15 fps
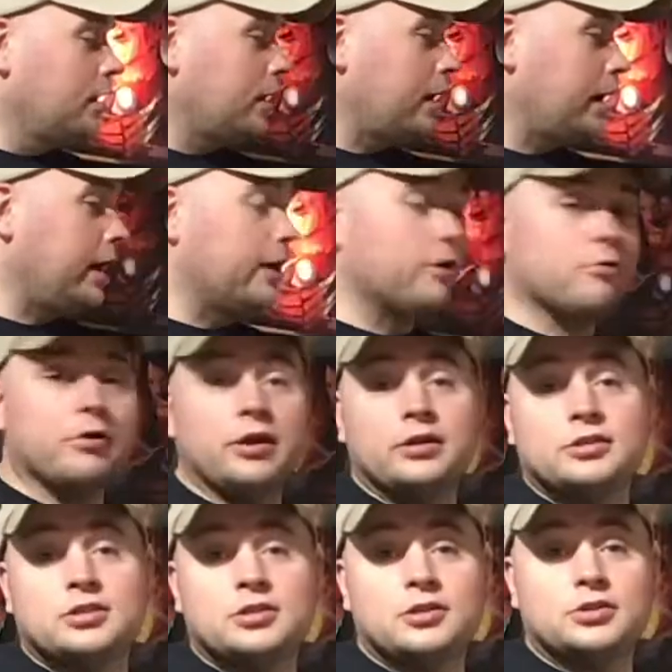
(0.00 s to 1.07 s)
I
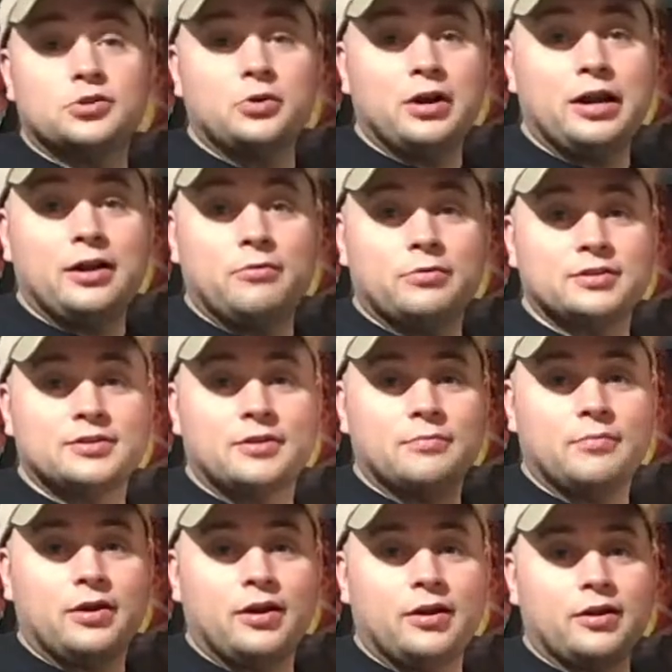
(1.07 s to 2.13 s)
arranged a trade with
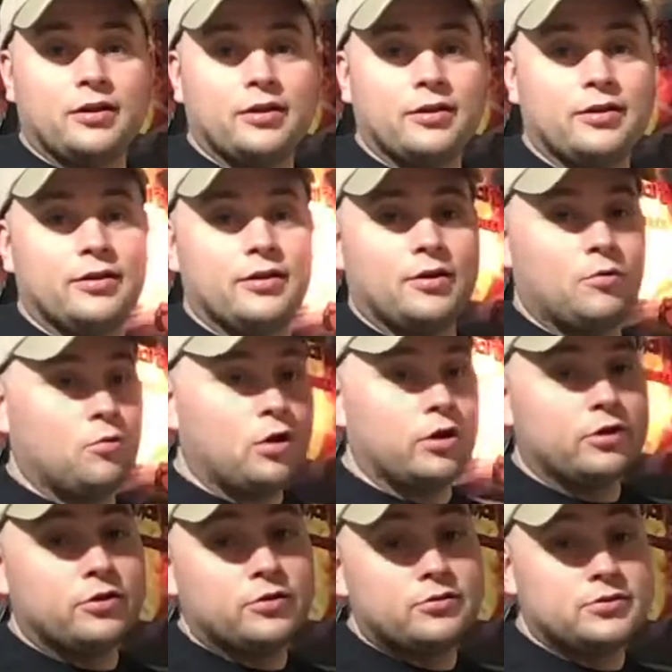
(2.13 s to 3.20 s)
somebody, and what
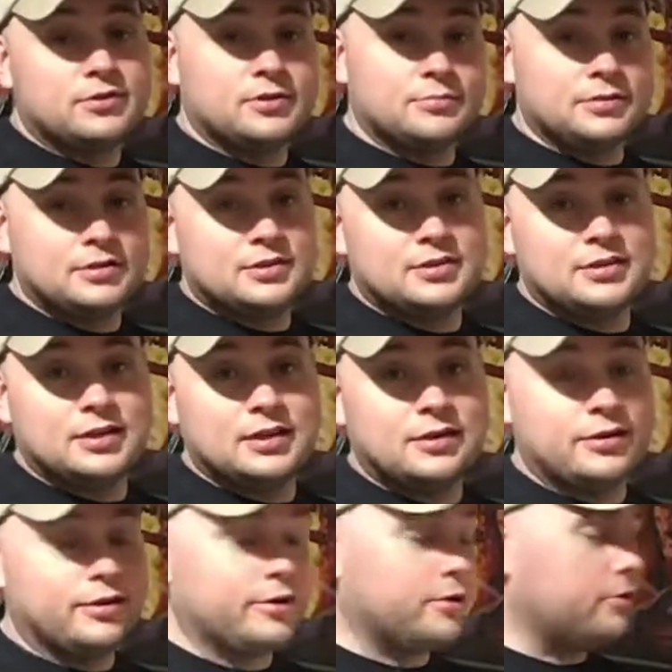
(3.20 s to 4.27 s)
used to be sitting
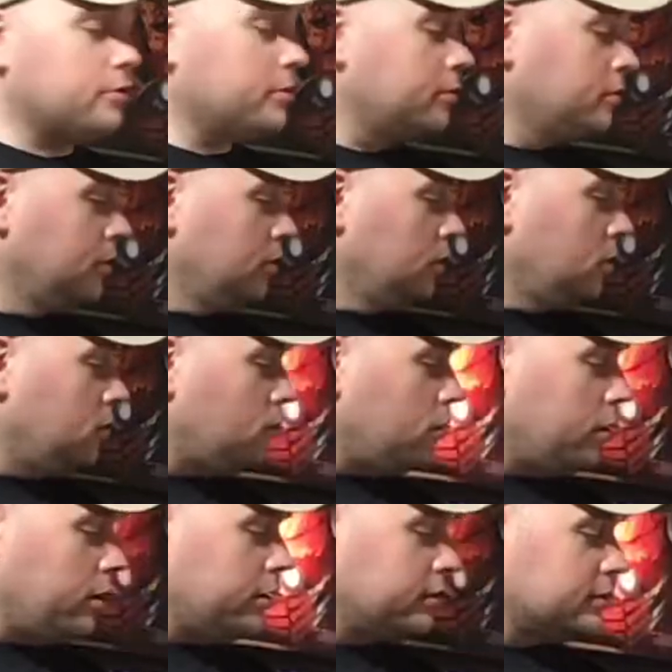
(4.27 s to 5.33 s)
here
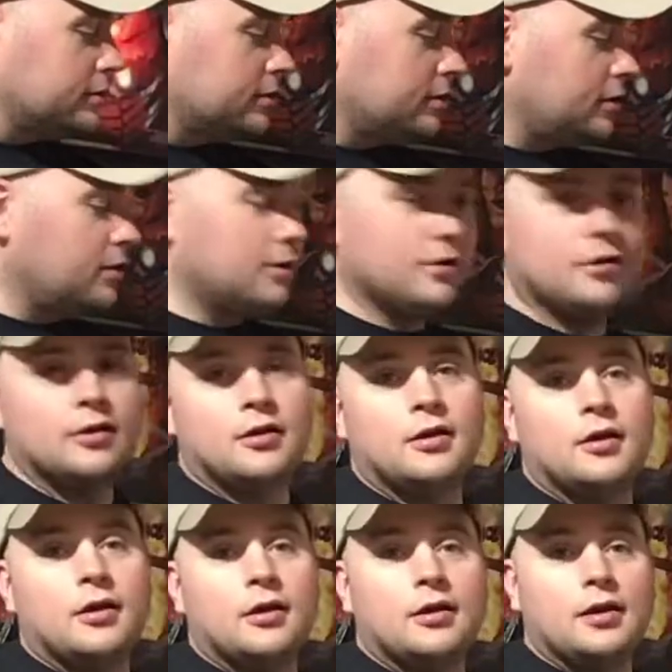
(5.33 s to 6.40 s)
was
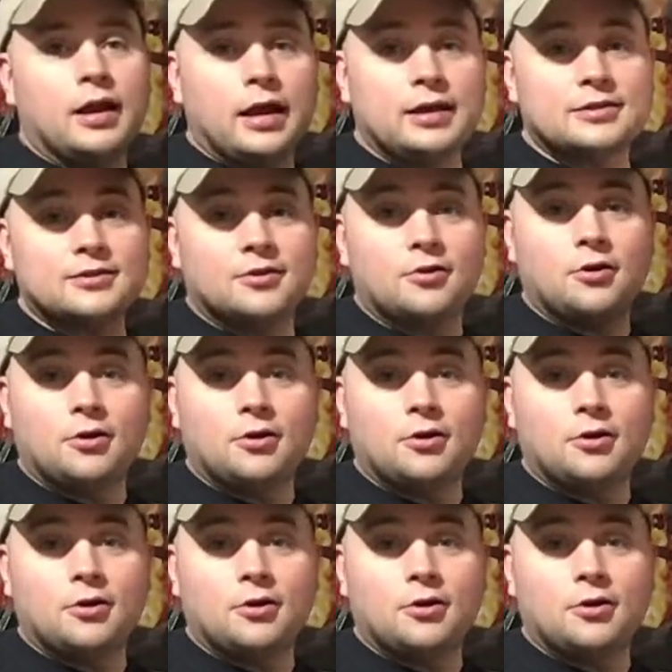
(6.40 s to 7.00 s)
NASCAR.